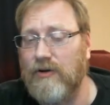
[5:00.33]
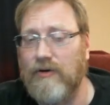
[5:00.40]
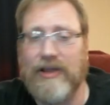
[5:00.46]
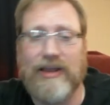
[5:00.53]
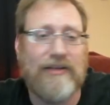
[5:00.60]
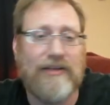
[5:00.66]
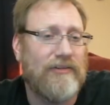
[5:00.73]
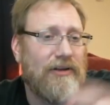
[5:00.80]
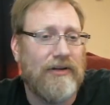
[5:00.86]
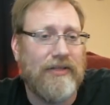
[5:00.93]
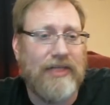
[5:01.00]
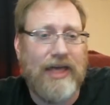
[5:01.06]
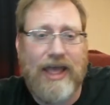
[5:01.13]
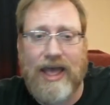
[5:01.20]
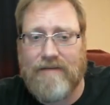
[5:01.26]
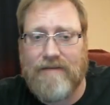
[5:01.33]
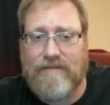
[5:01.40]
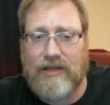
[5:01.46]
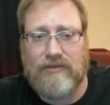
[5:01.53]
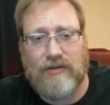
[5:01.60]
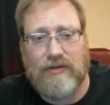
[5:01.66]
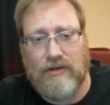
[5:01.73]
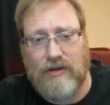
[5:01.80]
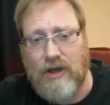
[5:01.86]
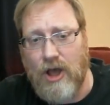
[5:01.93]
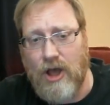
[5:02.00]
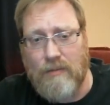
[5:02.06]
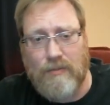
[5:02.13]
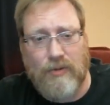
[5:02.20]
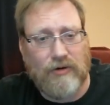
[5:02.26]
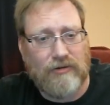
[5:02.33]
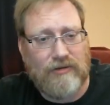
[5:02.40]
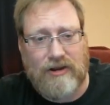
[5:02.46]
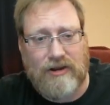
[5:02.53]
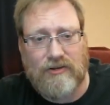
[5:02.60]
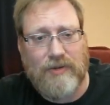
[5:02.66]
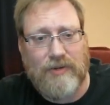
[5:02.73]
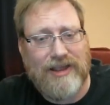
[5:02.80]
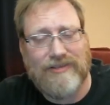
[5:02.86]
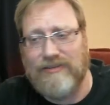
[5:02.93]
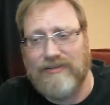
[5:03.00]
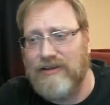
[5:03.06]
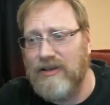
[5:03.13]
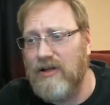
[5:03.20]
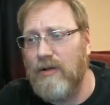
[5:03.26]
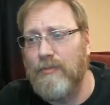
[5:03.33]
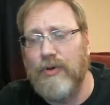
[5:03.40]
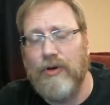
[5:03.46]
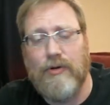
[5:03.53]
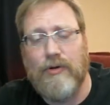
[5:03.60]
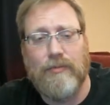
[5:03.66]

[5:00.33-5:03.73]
So any skill they have that's a percentage based skill,